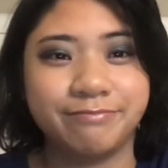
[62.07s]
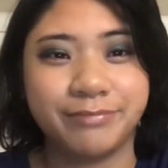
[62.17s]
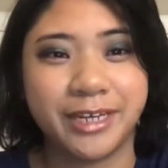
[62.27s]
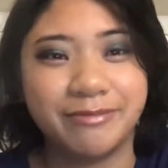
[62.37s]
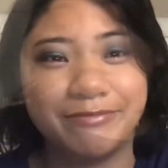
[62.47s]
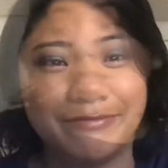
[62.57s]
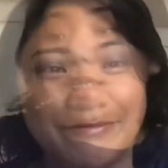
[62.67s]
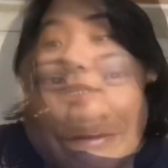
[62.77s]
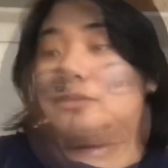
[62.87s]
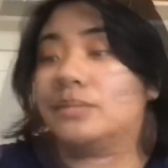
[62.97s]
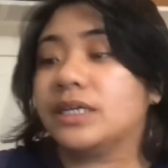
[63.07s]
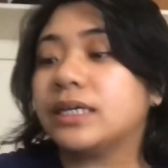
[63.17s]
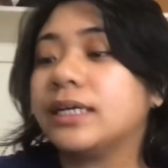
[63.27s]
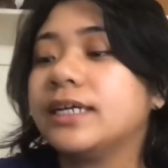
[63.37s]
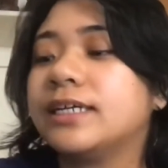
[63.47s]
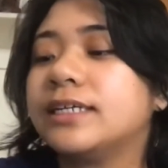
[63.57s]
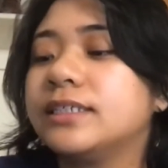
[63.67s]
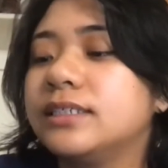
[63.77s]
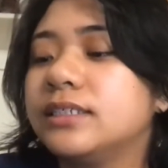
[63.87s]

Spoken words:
Bye. I'm excited because